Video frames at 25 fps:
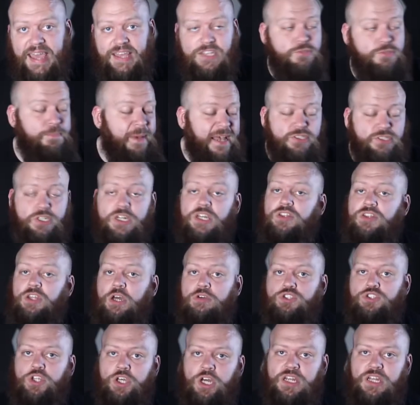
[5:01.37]
especially in
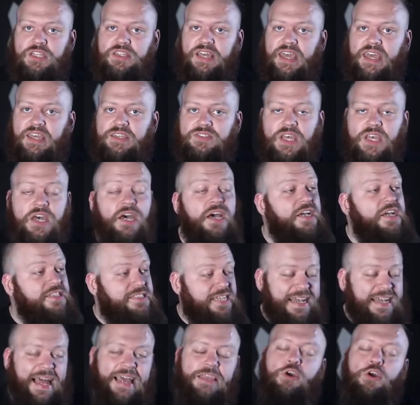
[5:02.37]
those early days, to
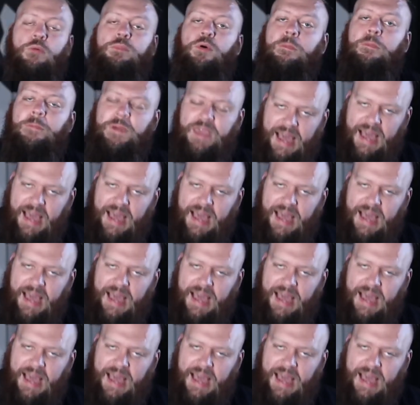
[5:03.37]
let your puppy